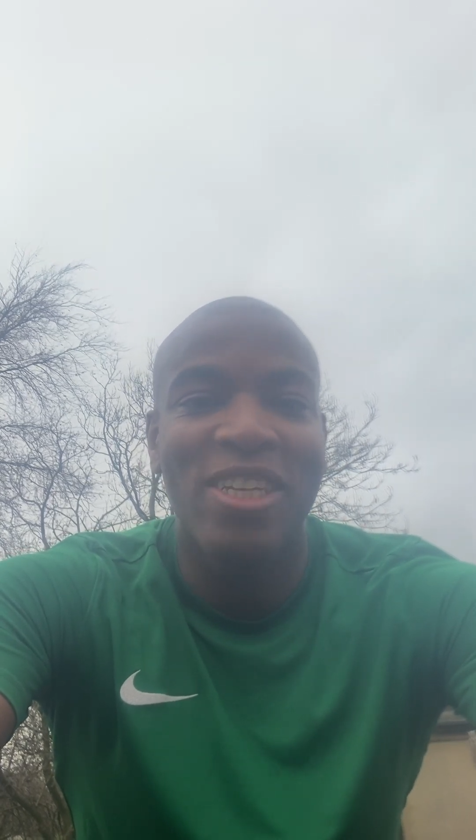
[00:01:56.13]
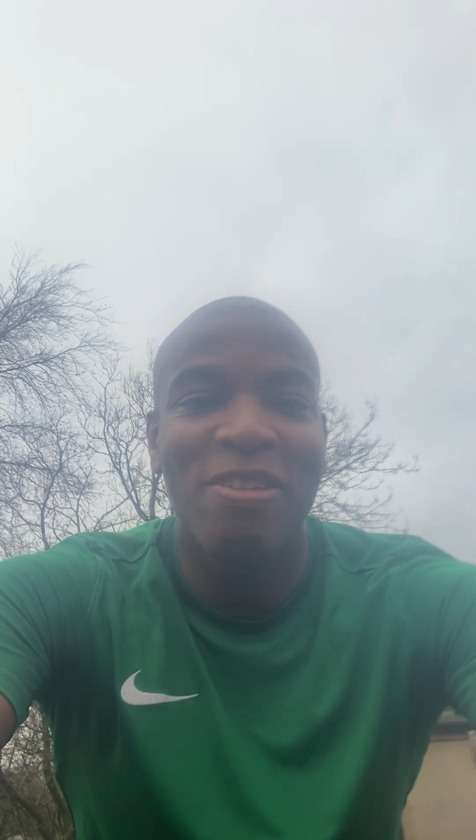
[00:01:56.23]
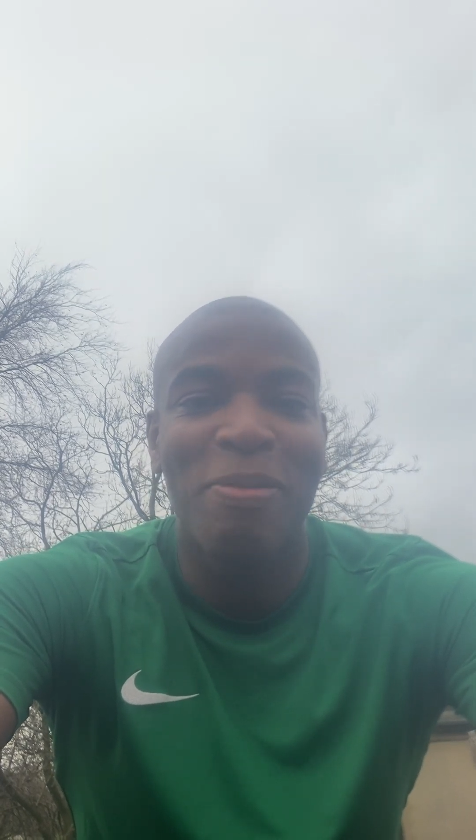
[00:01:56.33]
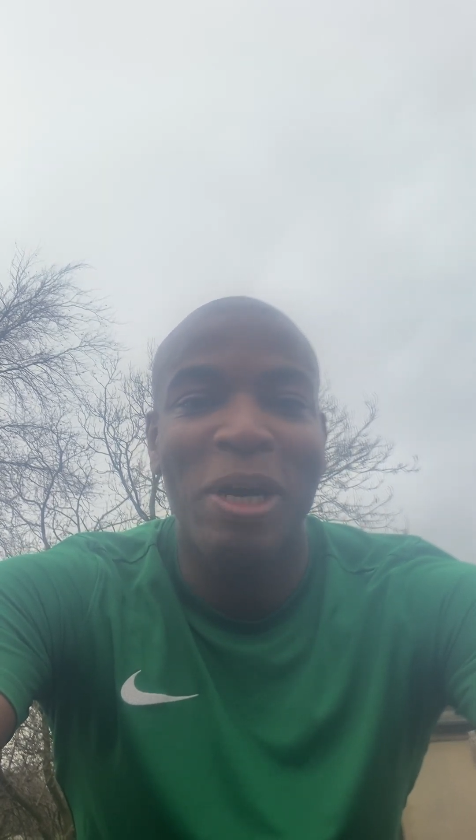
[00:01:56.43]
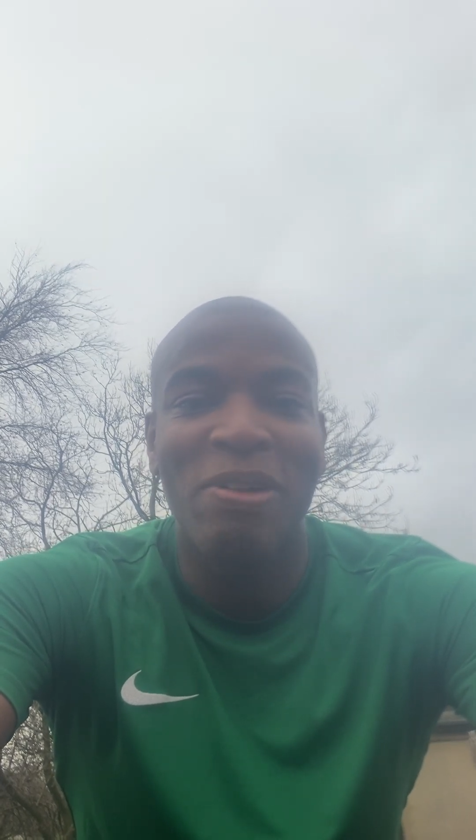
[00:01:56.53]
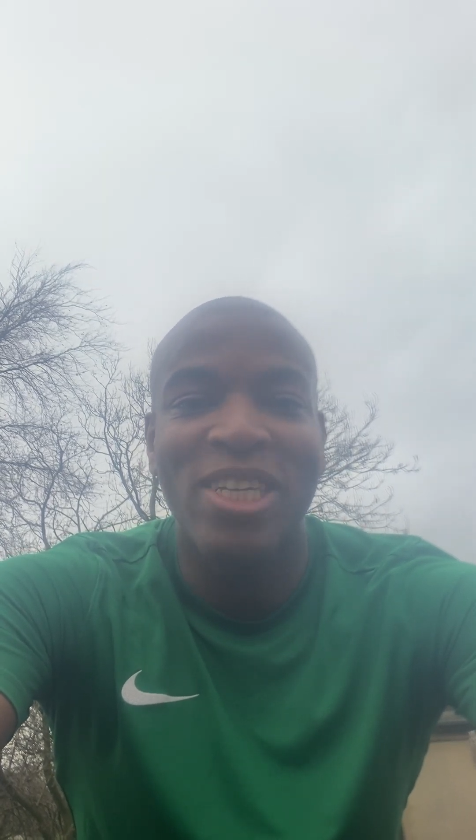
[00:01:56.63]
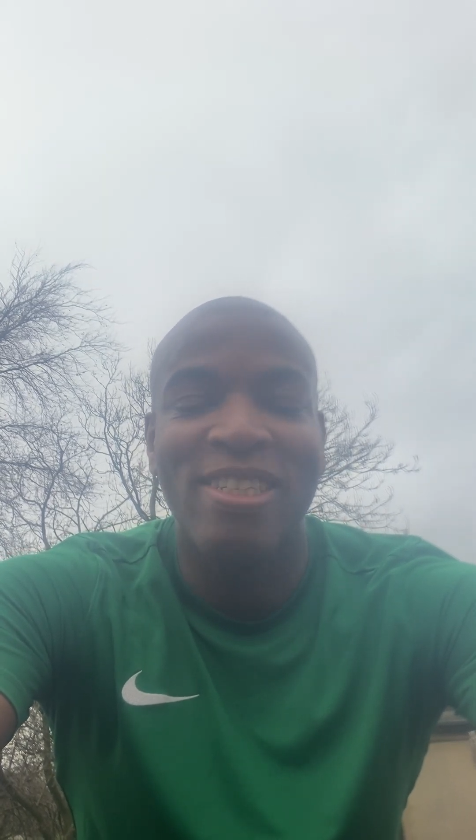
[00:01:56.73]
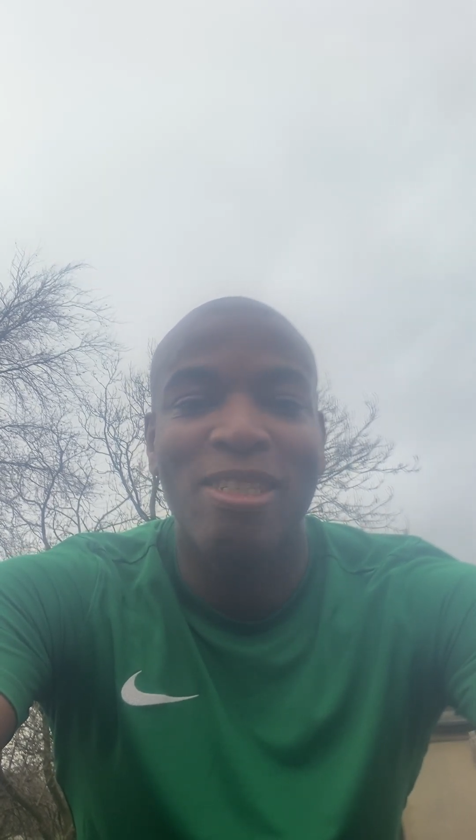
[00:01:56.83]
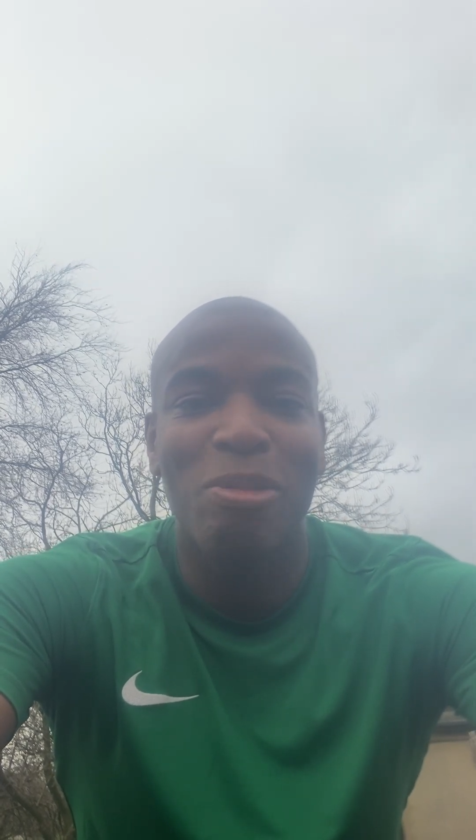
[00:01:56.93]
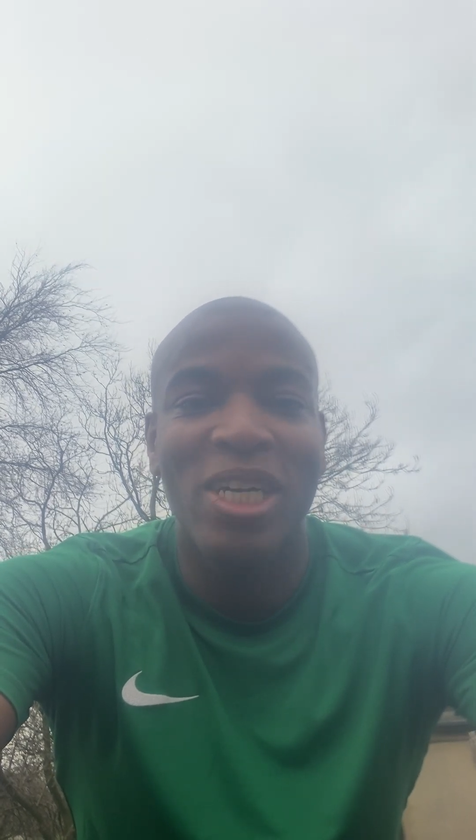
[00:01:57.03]
about this
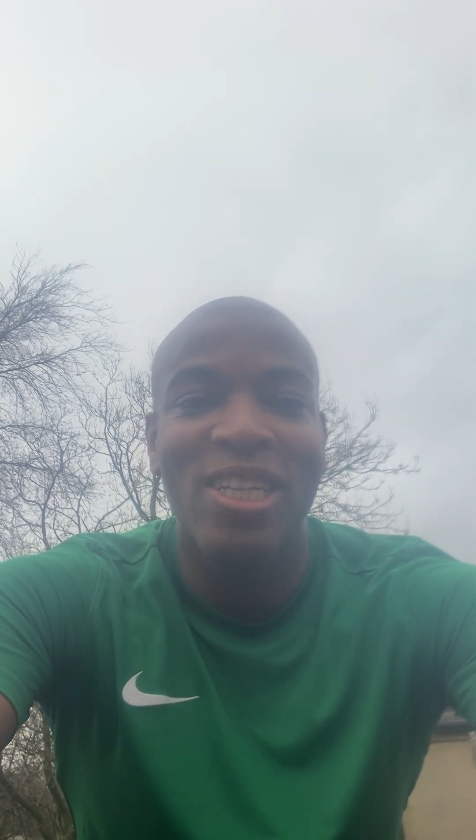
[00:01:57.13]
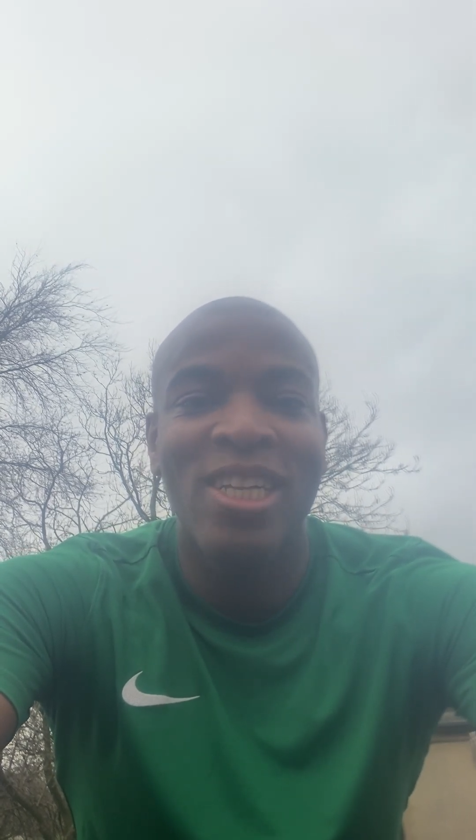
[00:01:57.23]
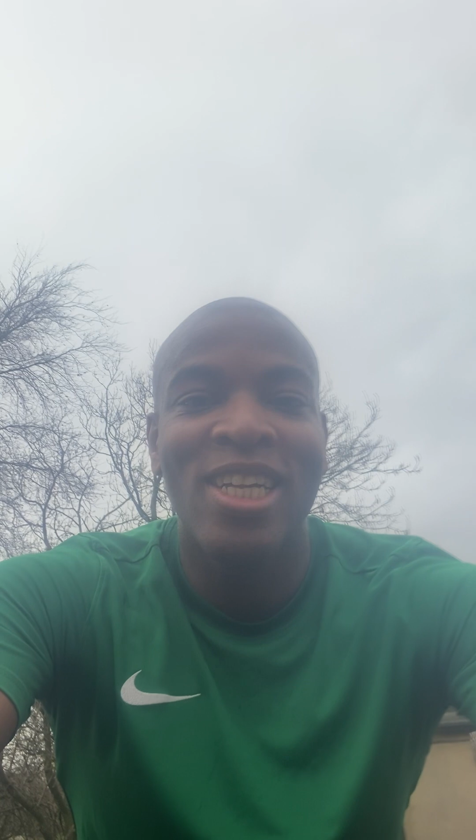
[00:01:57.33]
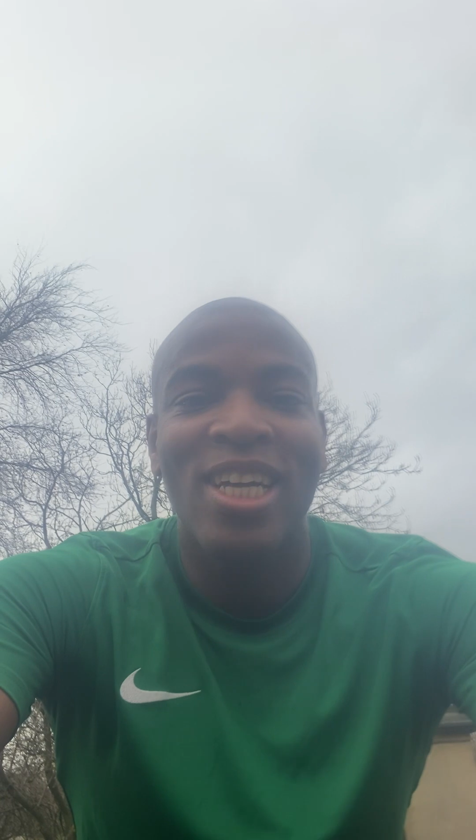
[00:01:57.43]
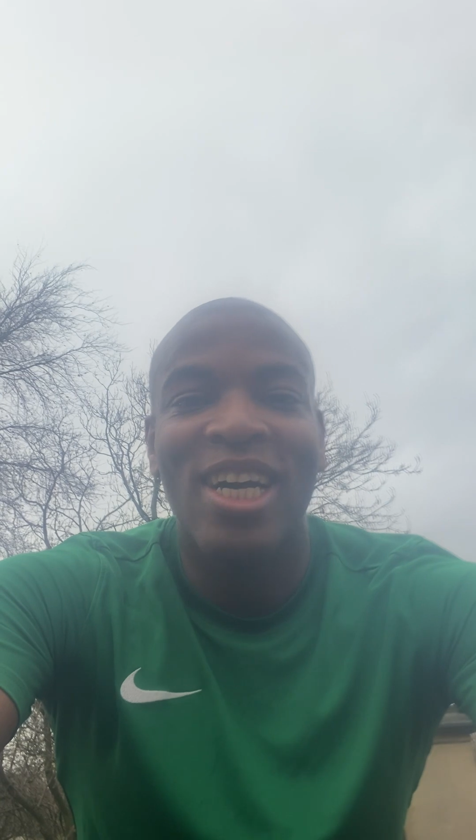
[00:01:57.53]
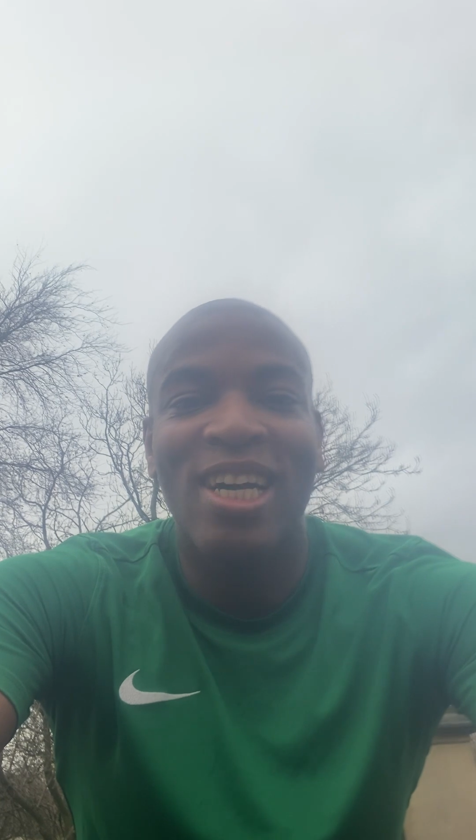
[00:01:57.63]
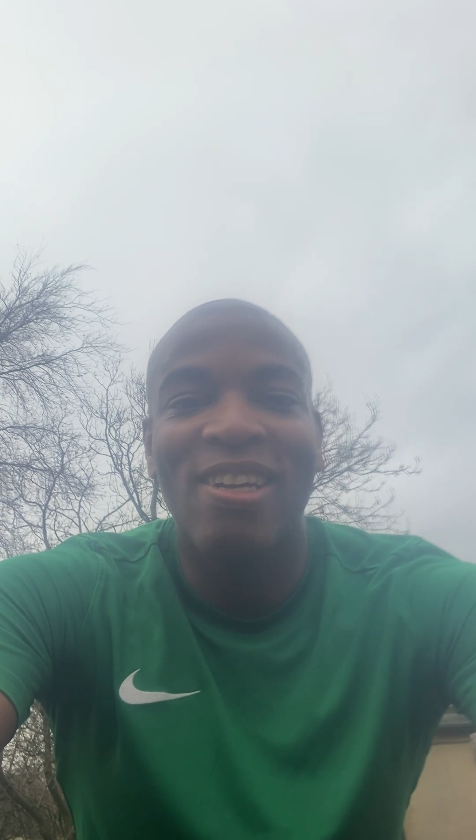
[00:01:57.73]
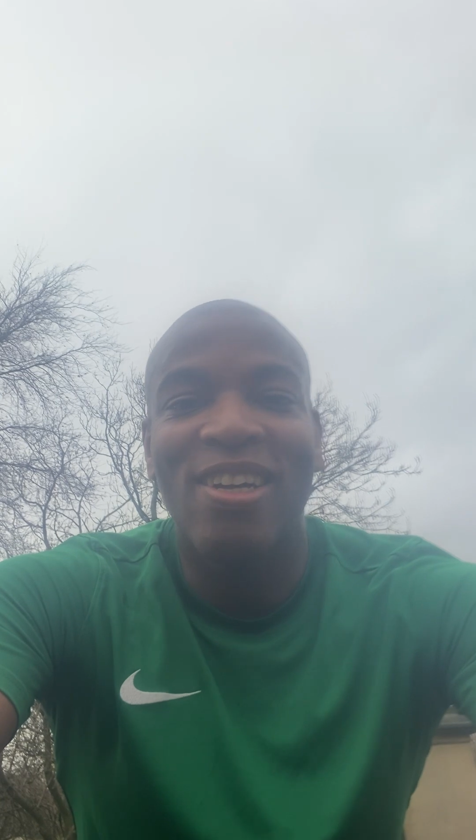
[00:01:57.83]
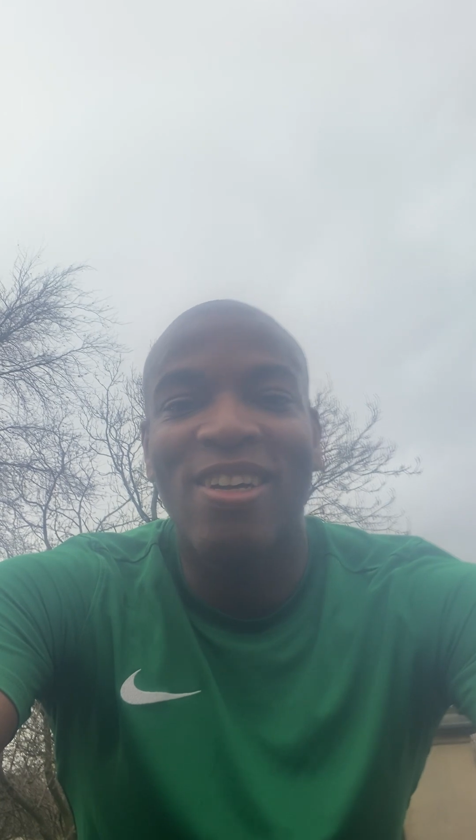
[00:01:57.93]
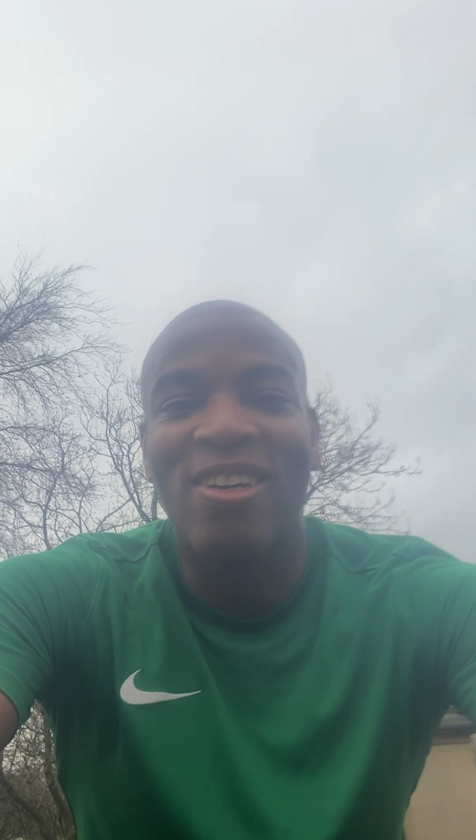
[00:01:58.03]
as well, and
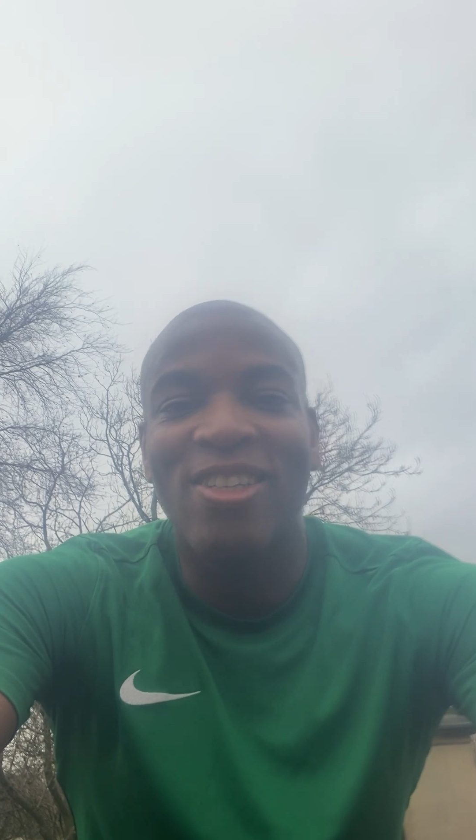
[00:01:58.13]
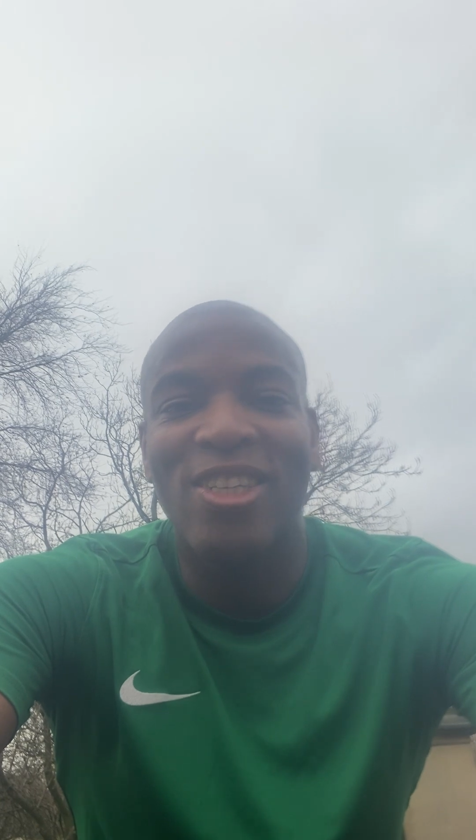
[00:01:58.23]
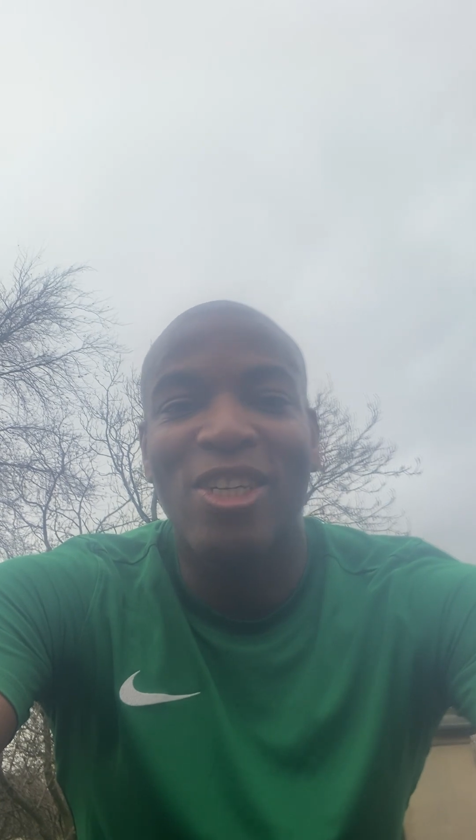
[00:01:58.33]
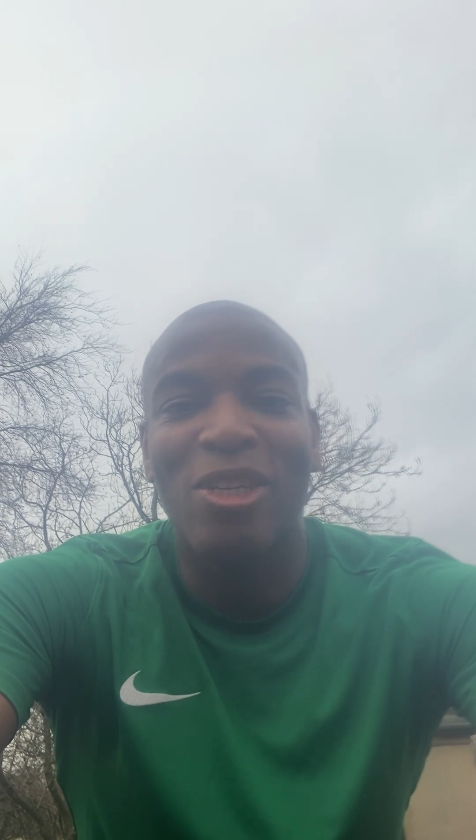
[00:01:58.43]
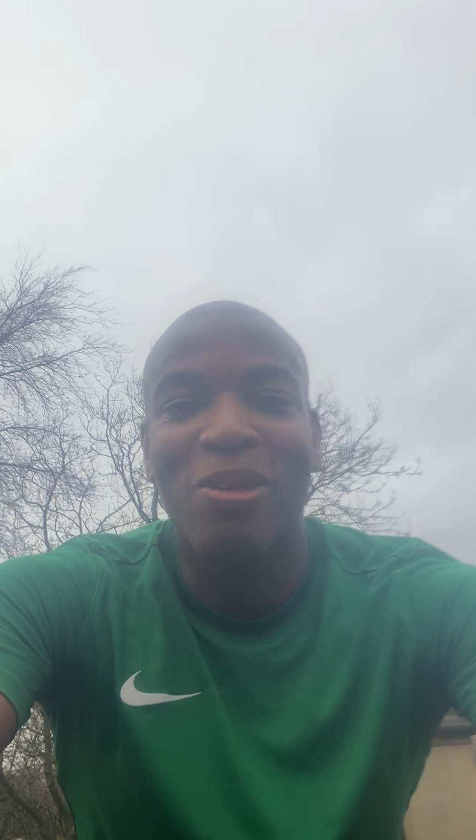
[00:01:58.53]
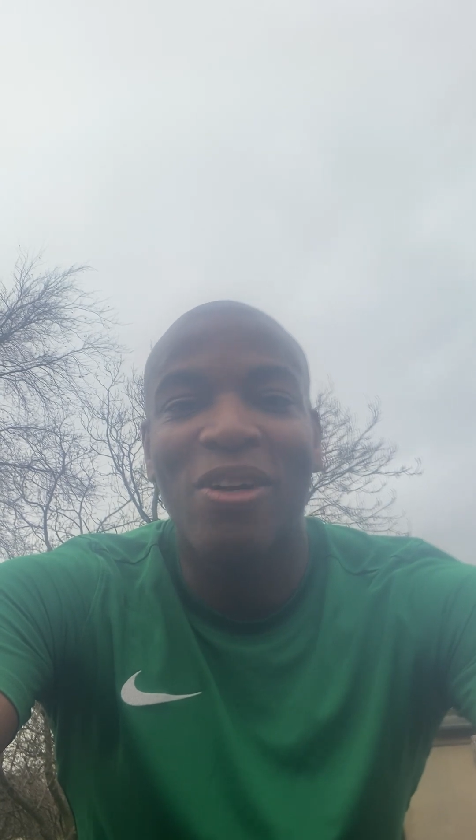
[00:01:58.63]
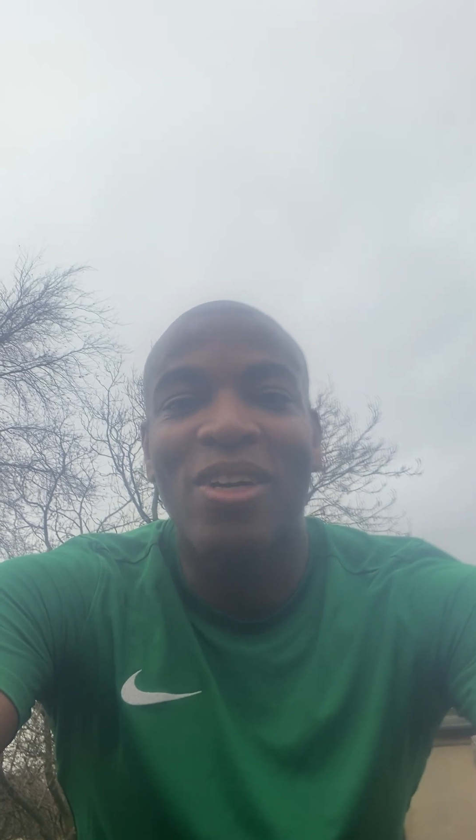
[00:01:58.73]
also